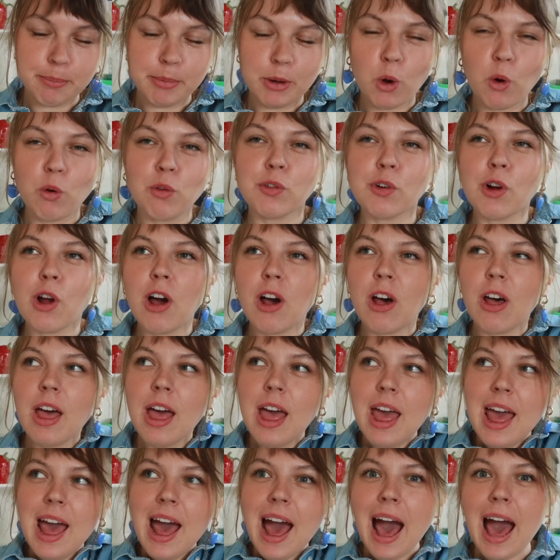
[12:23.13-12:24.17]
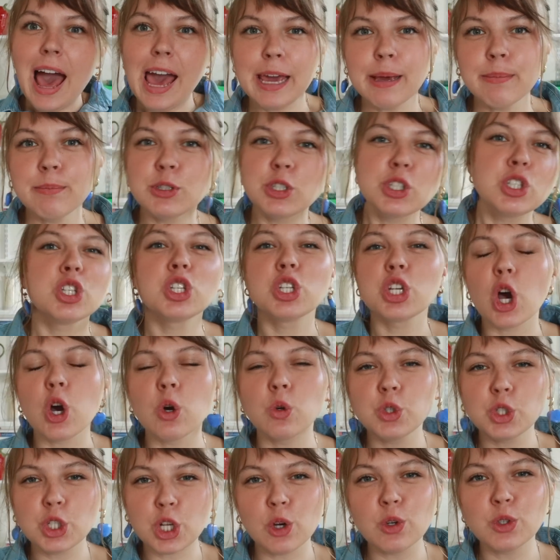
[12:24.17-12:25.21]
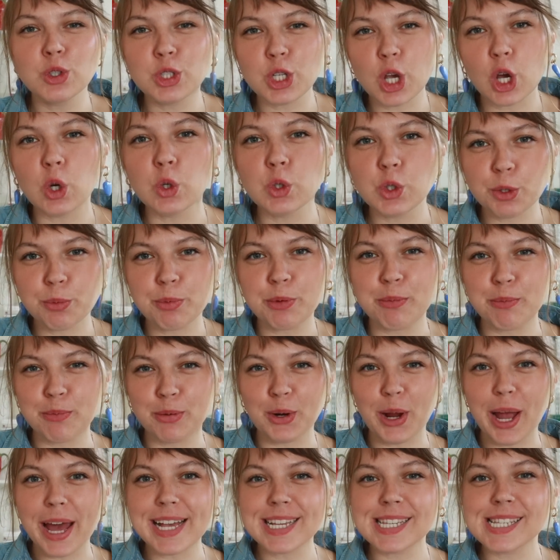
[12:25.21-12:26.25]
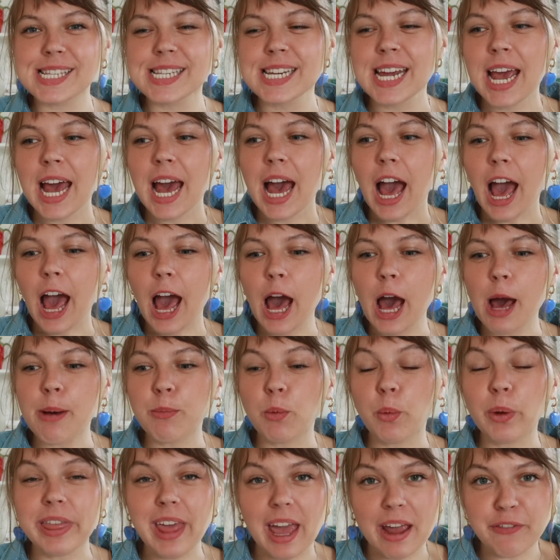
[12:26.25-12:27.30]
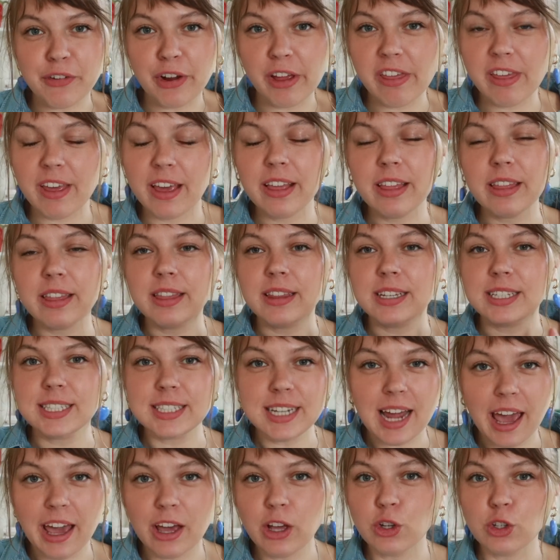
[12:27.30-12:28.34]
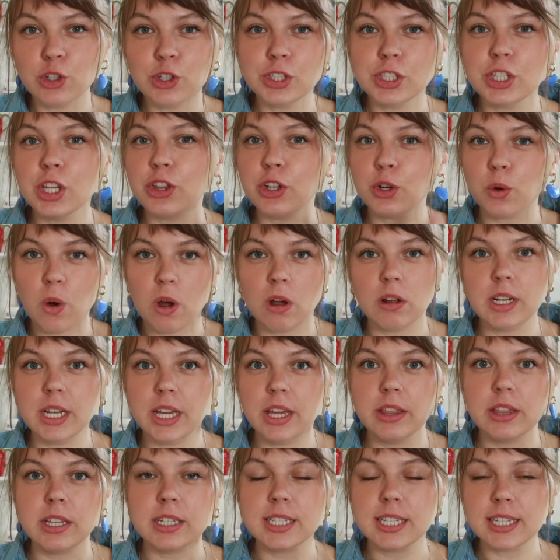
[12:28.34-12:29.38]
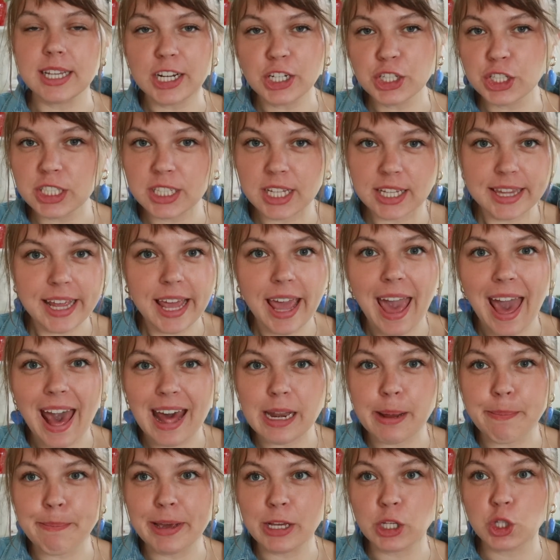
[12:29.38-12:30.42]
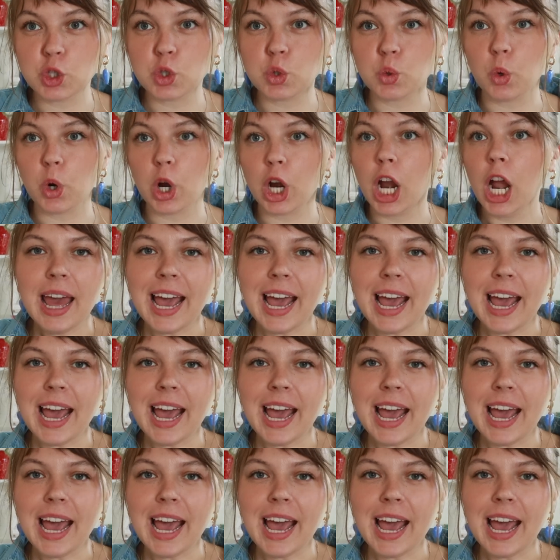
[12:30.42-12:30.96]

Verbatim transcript: But overall, I am so, so, so super impressed um, with everything, the styles, the quality, the selection that they had at my store.